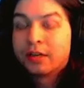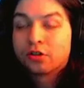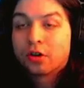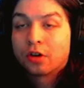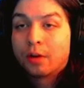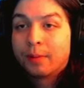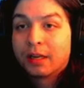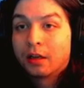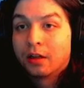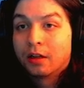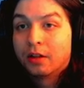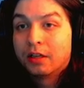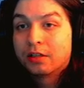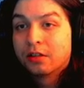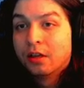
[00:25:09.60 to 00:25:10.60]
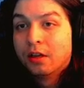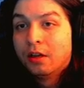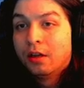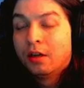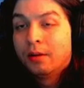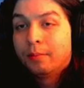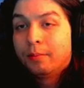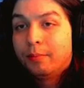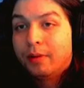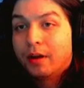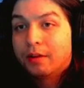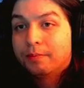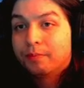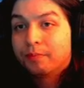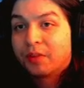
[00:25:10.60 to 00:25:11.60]
and start making a list.
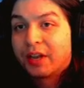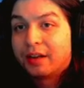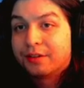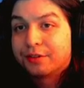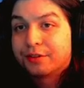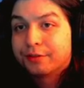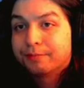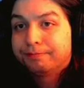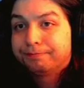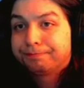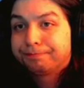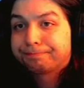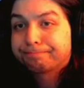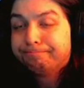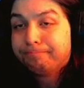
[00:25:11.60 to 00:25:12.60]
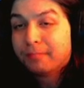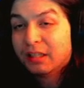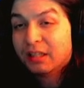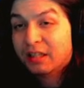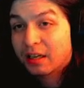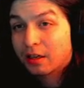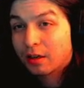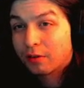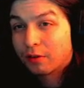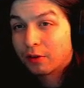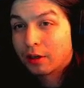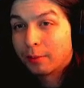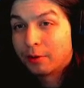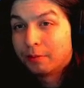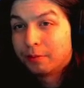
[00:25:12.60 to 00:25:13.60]
But guys, thank y'all for
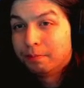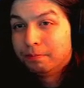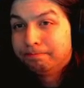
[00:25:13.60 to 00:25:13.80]
coming.